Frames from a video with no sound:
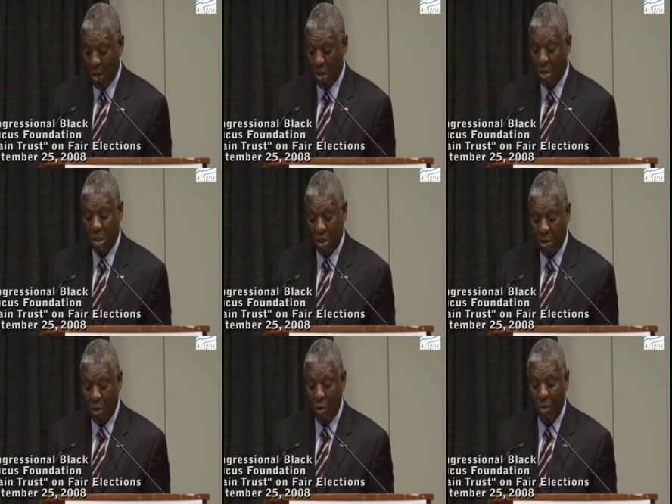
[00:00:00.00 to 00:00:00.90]
So
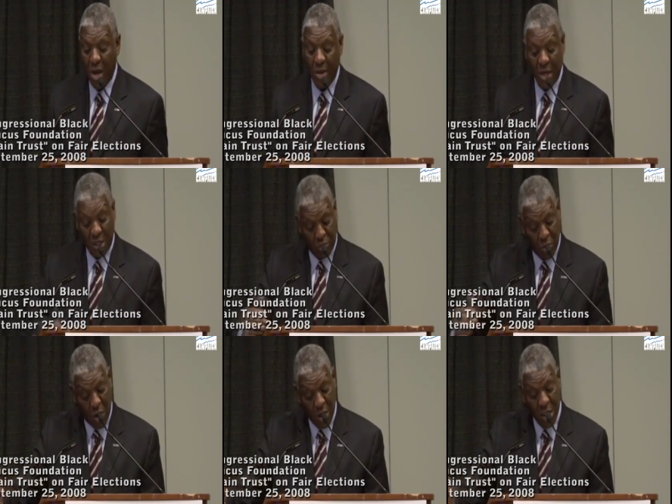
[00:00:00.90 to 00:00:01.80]
Senator Obama has
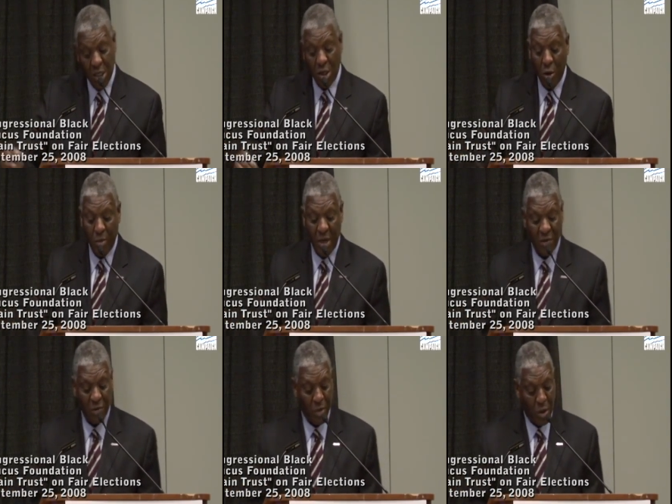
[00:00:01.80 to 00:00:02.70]
broadened his donor base
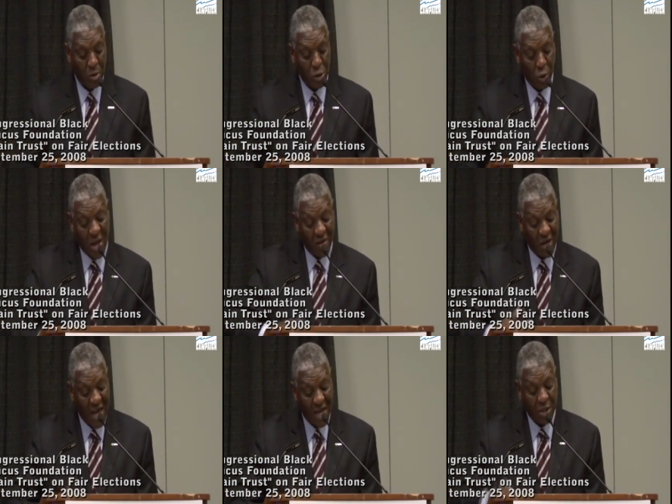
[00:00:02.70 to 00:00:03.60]
from those who have a
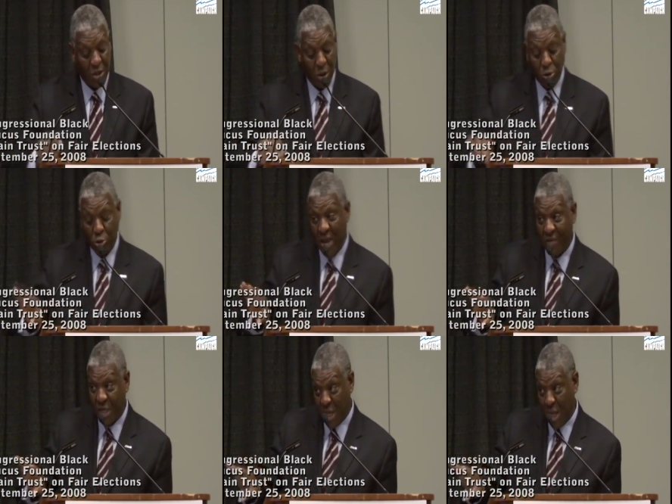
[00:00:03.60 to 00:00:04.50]
lot to those who
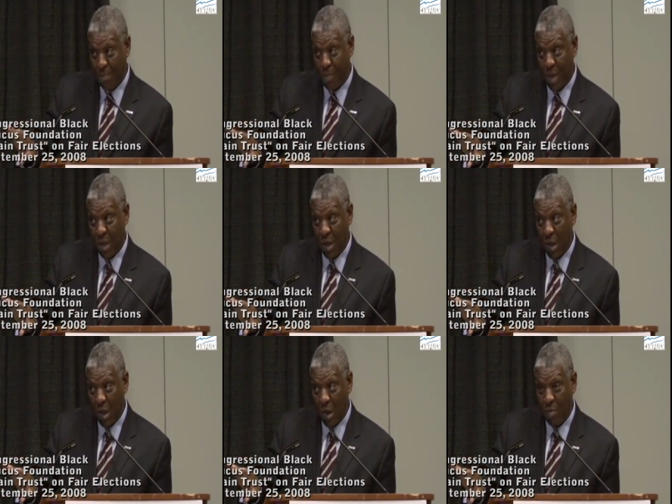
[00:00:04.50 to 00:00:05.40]
have some,
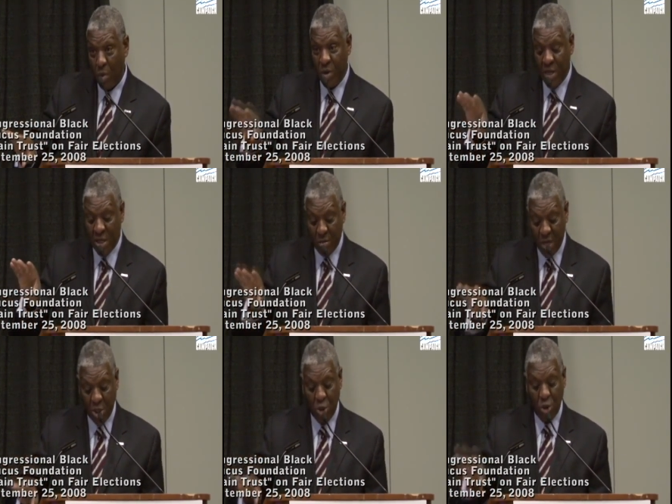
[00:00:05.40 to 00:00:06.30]
but we need to
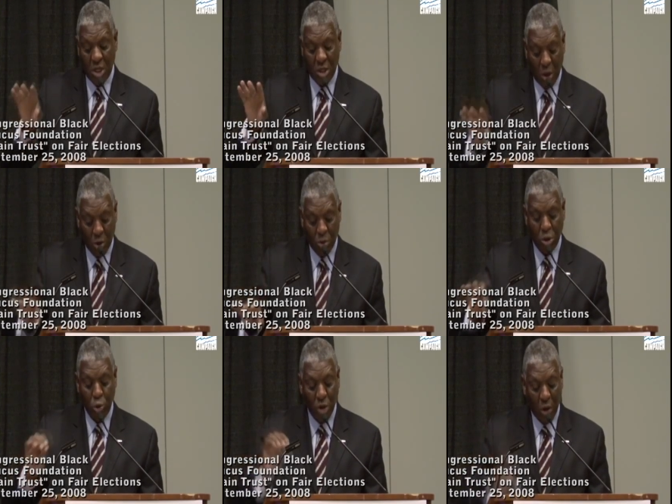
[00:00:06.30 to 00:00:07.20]
make sure that
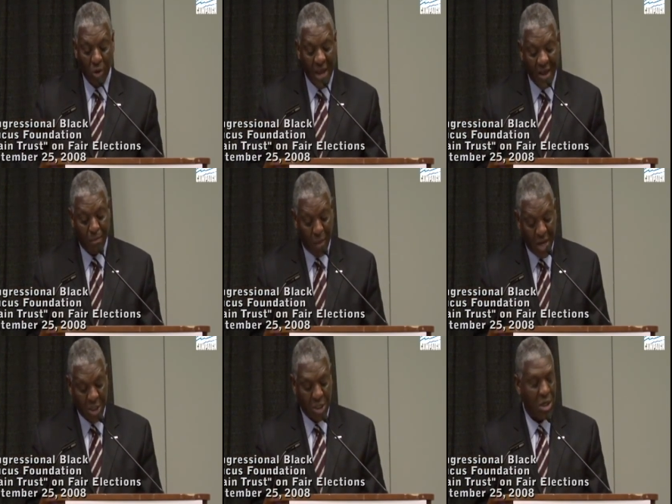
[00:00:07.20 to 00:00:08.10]
those who don't have
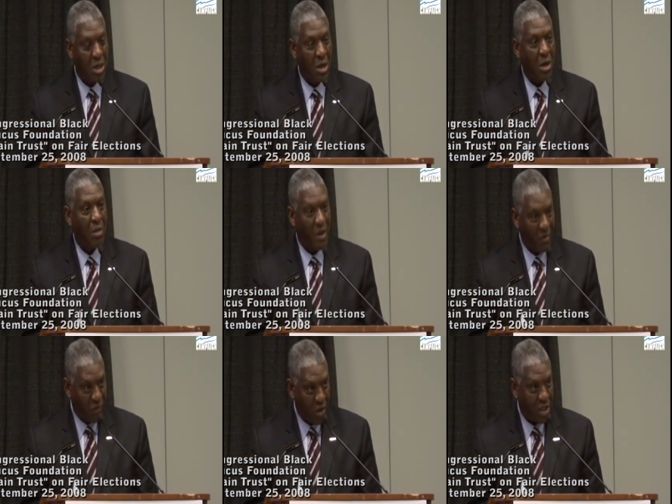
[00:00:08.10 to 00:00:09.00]
much, their
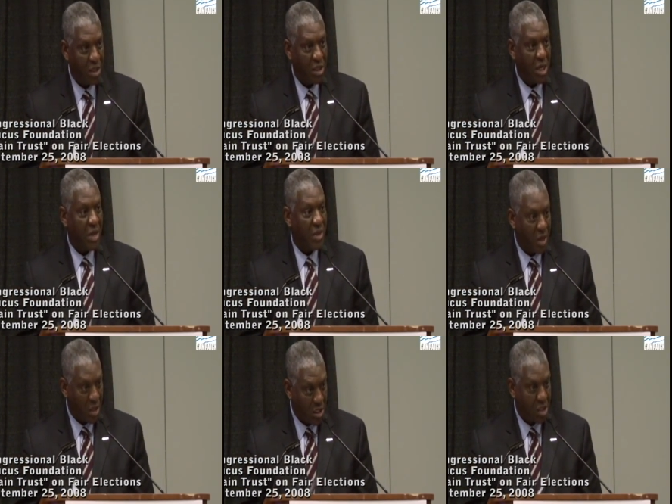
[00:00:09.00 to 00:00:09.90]
voices and their
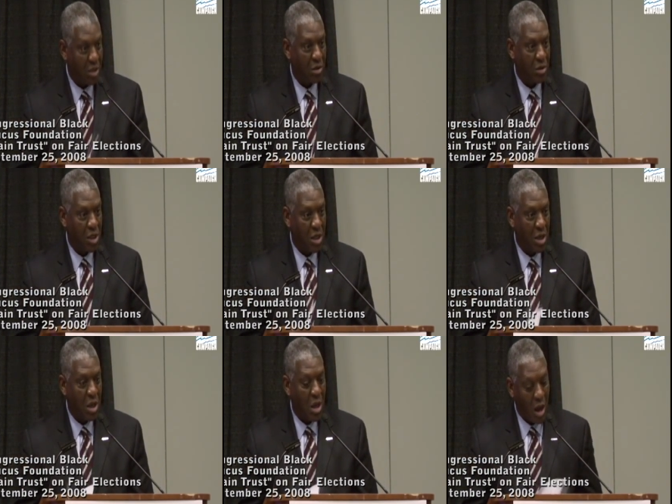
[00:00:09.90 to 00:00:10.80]
concerns
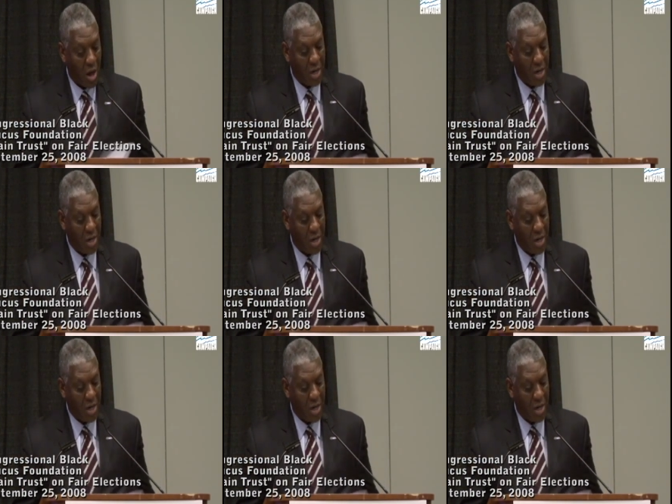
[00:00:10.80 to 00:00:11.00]
are